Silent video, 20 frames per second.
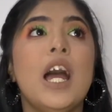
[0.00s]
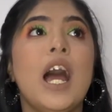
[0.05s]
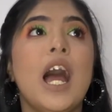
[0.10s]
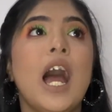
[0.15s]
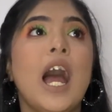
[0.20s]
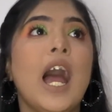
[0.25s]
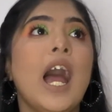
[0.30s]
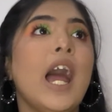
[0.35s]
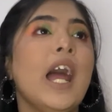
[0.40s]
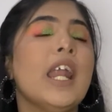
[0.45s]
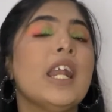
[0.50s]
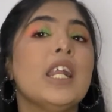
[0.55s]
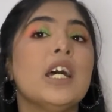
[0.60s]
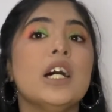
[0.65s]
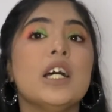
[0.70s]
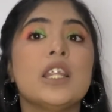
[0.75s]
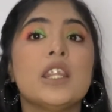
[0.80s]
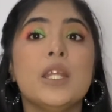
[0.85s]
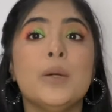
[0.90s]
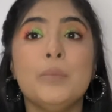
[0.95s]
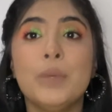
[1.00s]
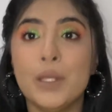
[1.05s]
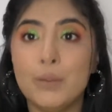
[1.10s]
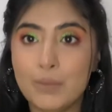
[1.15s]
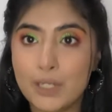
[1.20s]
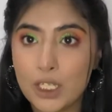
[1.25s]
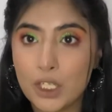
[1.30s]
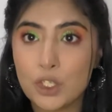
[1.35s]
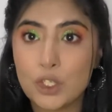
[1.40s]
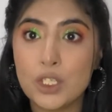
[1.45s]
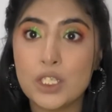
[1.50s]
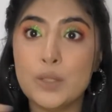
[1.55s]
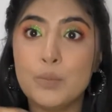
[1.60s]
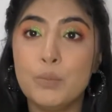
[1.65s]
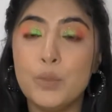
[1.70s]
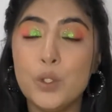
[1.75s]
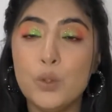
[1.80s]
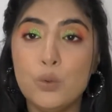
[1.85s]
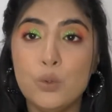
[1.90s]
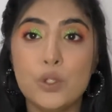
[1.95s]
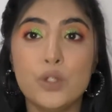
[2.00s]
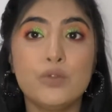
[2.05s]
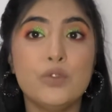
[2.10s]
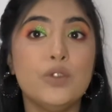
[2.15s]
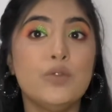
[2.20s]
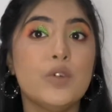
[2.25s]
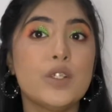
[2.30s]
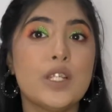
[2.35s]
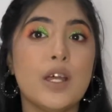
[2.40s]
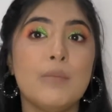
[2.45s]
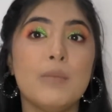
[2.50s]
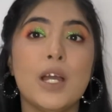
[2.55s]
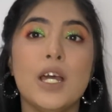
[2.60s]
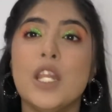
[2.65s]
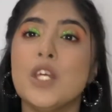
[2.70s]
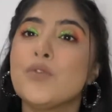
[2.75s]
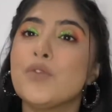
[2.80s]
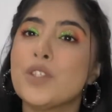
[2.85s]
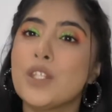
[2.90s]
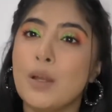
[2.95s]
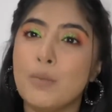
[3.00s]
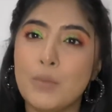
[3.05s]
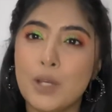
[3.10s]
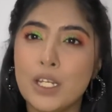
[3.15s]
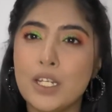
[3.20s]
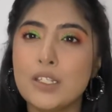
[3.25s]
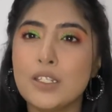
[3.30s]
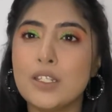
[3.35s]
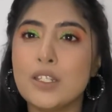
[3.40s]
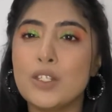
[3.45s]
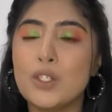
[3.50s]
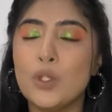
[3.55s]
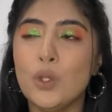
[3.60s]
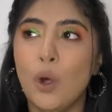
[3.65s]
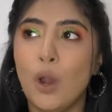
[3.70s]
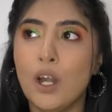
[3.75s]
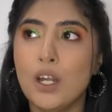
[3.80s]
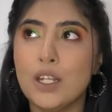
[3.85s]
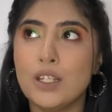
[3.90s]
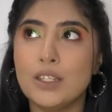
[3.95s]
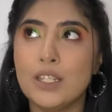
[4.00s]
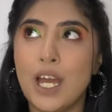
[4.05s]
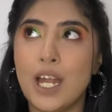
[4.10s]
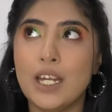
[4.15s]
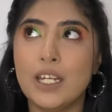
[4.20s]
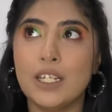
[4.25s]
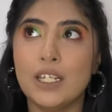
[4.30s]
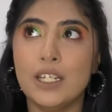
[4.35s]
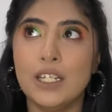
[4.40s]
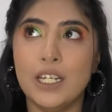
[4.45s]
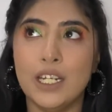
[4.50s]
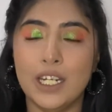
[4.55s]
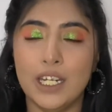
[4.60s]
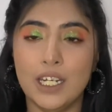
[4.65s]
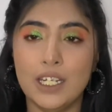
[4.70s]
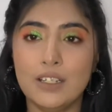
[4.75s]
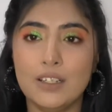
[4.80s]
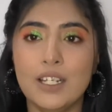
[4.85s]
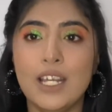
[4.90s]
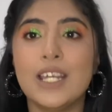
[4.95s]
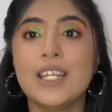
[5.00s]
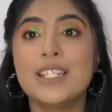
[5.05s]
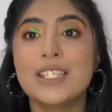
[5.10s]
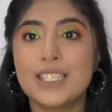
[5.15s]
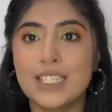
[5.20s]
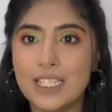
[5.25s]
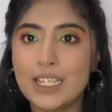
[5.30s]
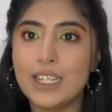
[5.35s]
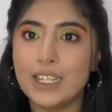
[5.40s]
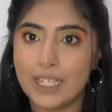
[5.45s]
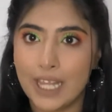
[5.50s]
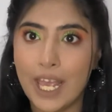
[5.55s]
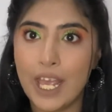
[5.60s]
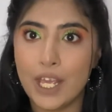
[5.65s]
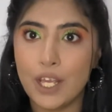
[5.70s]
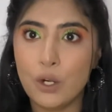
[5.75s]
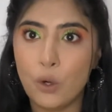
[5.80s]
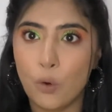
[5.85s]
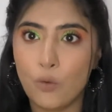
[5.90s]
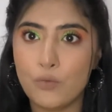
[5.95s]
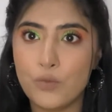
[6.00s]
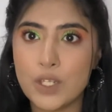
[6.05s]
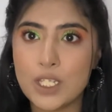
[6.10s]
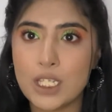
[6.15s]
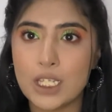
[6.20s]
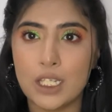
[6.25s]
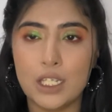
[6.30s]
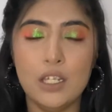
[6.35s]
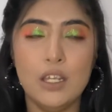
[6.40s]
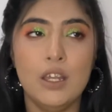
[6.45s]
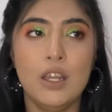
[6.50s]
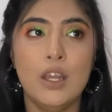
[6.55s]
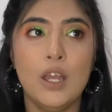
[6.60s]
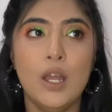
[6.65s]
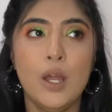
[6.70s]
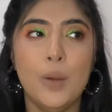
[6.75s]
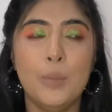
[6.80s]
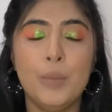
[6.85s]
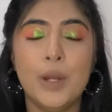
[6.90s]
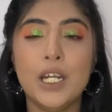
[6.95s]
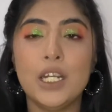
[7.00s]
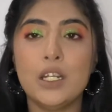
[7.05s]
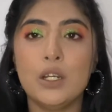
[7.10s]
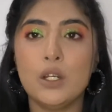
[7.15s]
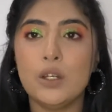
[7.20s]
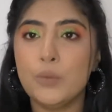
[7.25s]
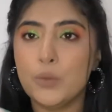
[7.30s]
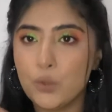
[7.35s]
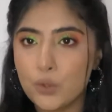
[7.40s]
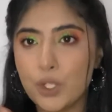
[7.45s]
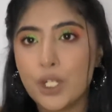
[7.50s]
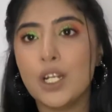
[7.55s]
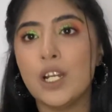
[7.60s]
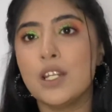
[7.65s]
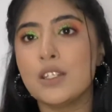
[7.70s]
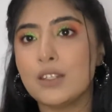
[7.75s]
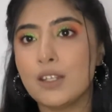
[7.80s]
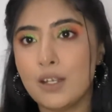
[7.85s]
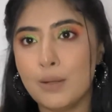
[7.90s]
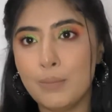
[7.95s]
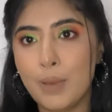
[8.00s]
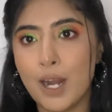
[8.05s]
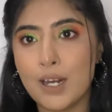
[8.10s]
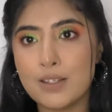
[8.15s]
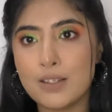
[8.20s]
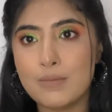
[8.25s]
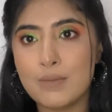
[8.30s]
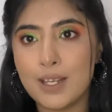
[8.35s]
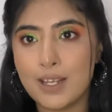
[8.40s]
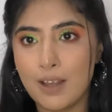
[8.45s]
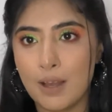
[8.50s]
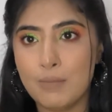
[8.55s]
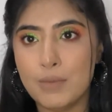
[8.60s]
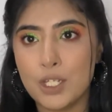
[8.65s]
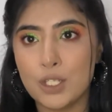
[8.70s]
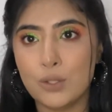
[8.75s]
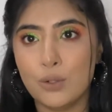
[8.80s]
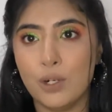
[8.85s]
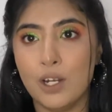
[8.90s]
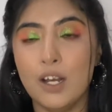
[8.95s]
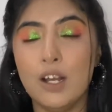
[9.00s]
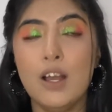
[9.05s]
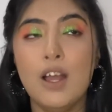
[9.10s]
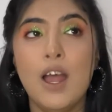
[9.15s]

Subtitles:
And the pigmentation is beautiful for some colors, so some colors it's not that great. Like it's still there, obviously, but dusre colors ki comparison mein kam hai thoda.